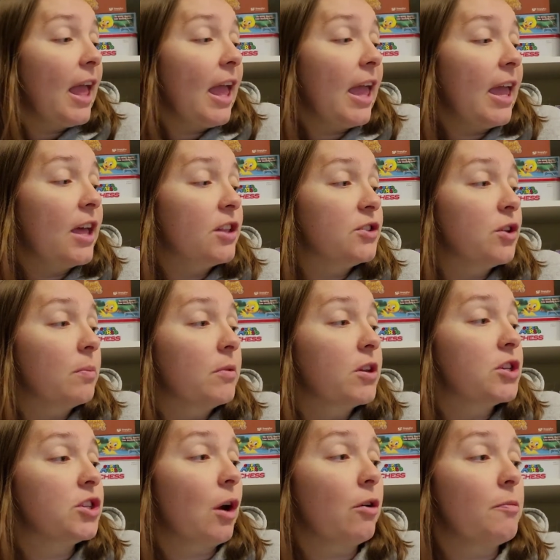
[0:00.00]
And so I'm going
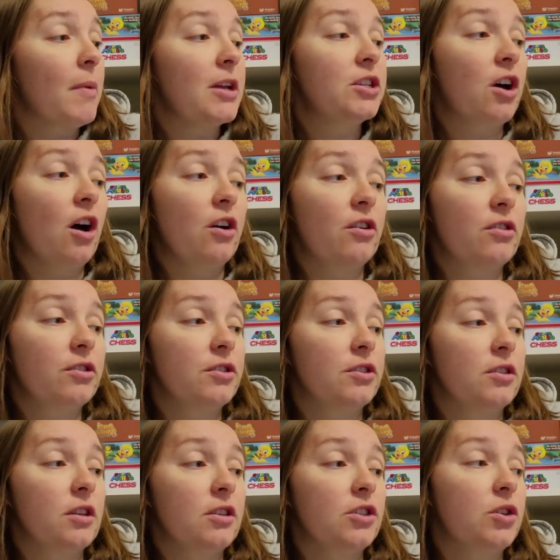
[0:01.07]
to start with my daughter's.
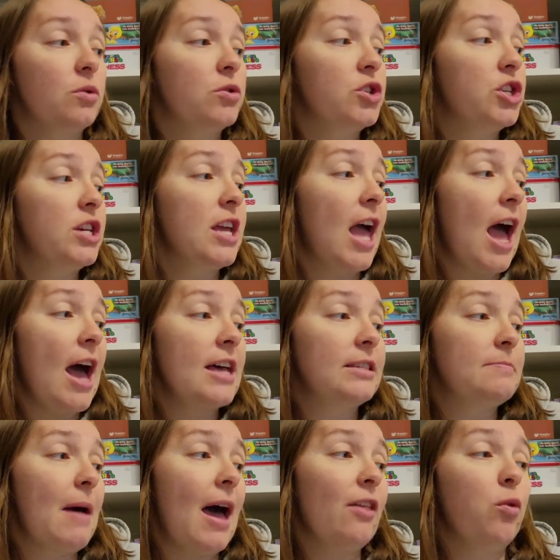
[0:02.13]
So she has
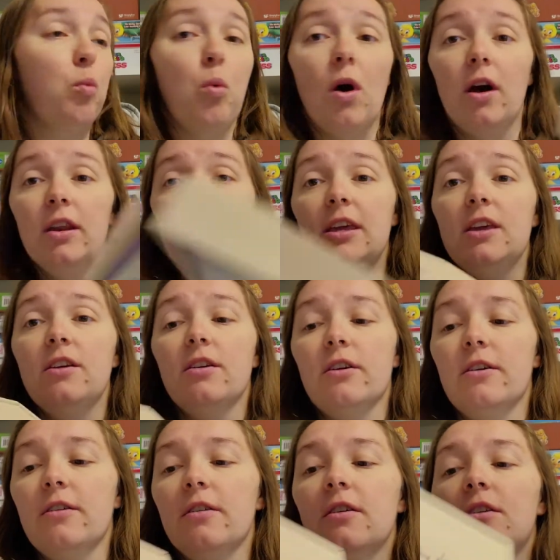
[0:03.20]
Math 1
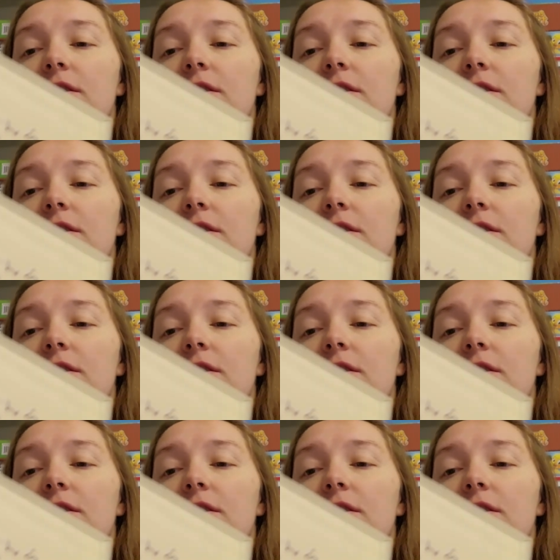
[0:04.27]
here.